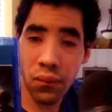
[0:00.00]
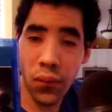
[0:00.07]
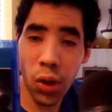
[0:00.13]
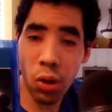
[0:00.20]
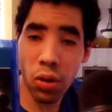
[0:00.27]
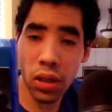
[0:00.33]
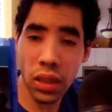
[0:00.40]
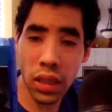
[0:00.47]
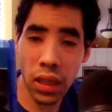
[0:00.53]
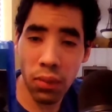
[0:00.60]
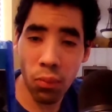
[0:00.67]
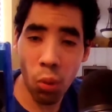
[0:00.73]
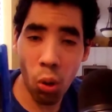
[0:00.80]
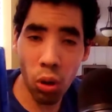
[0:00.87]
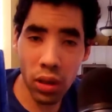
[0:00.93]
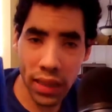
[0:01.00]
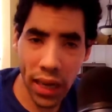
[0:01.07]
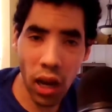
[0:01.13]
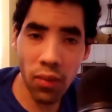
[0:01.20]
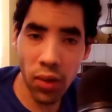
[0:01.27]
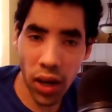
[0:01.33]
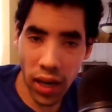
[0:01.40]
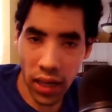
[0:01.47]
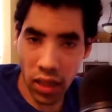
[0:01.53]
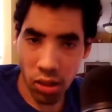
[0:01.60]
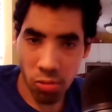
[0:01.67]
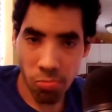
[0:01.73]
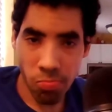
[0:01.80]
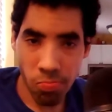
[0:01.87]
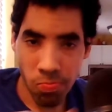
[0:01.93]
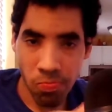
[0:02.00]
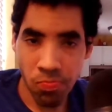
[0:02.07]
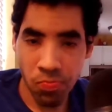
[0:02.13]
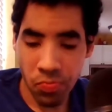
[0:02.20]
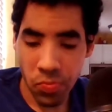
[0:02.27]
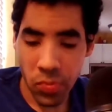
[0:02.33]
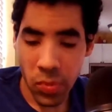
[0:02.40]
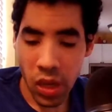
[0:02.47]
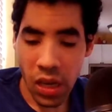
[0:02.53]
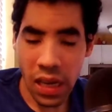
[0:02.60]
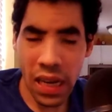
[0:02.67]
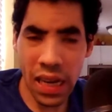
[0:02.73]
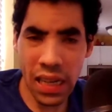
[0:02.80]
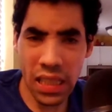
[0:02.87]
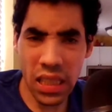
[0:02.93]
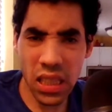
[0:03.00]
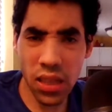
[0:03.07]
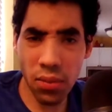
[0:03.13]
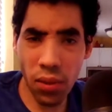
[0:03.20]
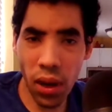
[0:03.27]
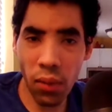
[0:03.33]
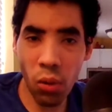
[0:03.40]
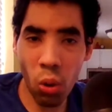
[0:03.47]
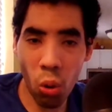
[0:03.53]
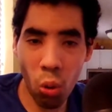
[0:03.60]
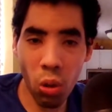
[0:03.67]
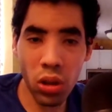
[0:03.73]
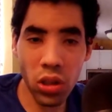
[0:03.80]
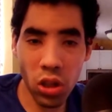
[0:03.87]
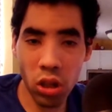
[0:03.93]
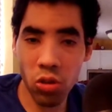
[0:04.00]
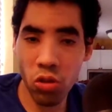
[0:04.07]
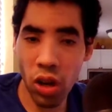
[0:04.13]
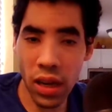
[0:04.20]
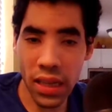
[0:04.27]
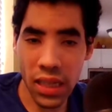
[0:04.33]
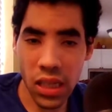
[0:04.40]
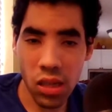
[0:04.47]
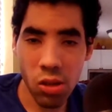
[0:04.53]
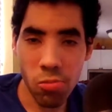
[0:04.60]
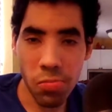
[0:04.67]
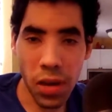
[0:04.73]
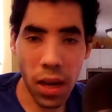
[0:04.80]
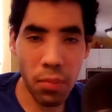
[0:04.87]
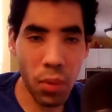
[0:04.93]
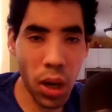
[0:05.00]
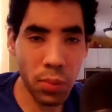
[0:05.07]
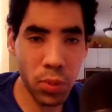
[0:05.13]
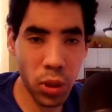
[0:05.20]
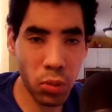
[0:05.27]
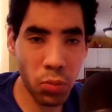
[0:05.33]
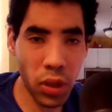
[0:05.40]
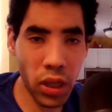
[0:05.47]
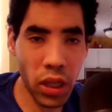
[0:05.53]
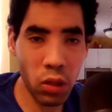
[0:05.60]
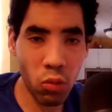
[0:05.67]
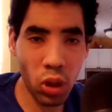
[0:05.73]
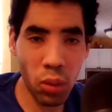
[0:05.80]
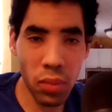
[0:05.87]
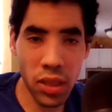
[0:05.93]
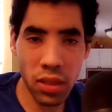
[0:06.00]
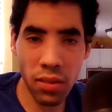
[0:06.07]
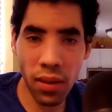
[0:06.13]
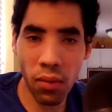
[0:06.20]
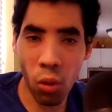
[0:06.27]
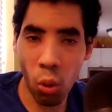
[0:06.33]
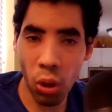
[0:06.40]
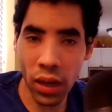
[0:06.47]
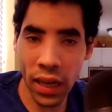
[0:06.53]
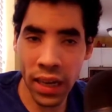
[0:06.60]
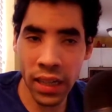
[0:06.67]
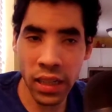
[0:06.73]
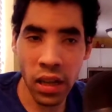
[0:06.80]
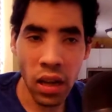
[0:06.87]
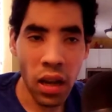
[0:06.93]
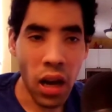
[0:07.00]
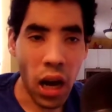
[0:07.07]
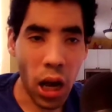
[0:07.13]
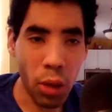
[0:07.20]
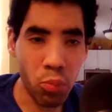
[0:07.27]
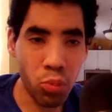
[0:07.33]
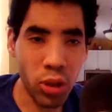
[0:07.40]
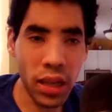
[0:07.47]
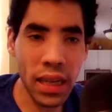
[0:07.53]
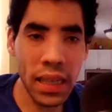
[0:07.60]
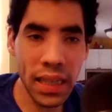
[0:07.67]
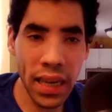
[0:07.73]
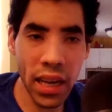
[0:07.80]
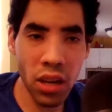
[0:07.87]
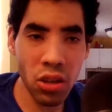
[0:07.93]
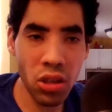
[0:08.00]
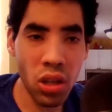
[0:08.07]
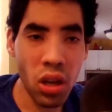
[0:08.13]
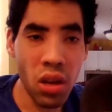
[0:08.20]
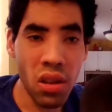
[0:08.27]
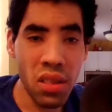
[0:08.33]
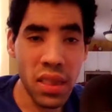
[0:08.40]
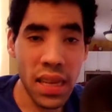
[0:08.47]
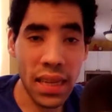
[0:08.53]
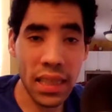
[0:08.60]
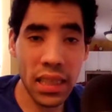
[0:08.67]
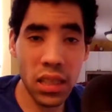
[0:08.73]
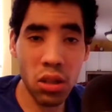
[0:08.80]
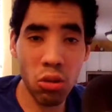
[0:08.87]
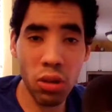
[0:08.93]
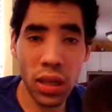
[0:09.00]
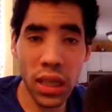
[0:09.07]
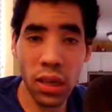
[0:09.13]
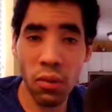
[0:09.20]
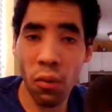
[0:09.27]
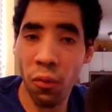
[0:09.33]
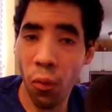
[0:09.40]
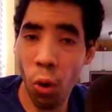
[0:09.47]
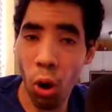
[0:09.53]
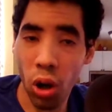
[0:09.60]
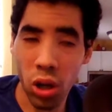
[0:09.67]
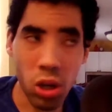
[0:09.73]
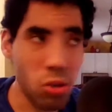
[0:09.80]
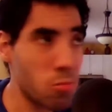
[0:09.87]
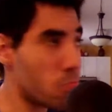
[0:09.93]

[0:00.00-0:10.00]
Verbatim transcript: feel actually more terrifying. It's survival horror done right. And my opinion is one of the best survival horror games I've played in years next to Resident Evil 4.